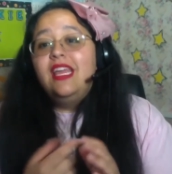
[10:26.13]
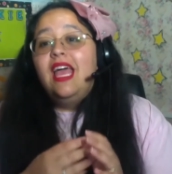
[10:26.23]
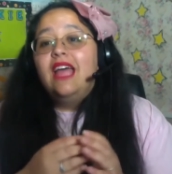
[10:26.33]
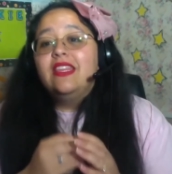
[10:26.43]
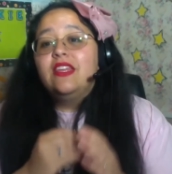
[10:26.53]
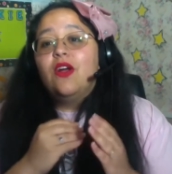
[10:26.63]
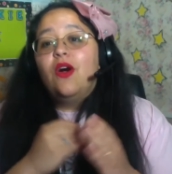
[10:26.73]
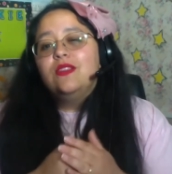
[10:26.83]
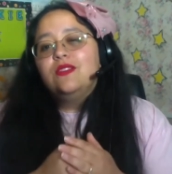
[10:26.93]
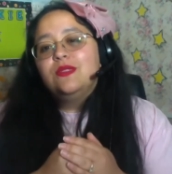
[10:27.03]
And then it
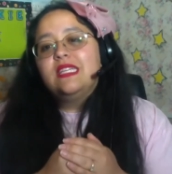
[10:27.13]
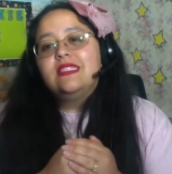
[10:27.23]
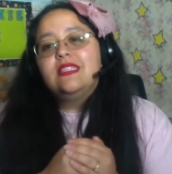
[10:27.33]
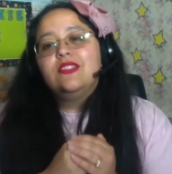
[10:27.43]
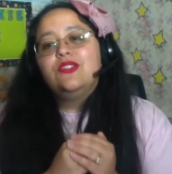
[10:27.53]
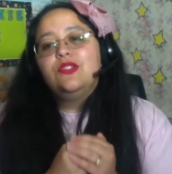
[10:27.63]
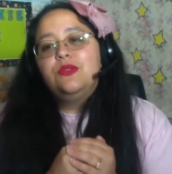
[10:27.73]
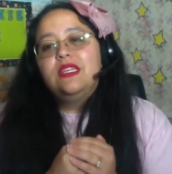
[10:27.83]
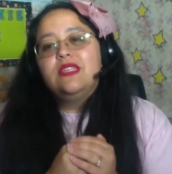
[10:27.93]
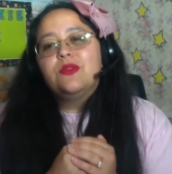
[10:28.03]
also says that the
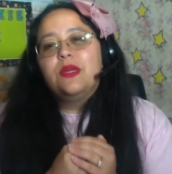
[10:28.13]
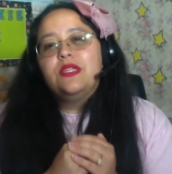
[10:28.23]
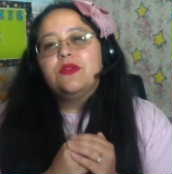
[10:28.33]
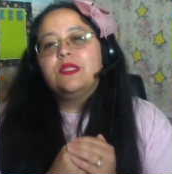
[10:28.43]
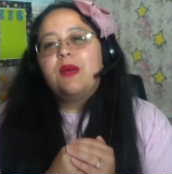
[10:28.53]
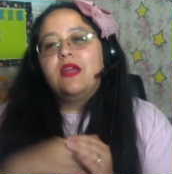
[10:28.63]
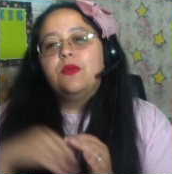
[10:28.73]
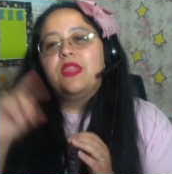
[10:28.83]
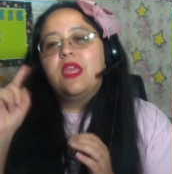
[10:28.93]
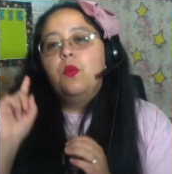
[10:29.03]
student is going to respond
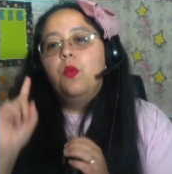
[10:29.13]
with a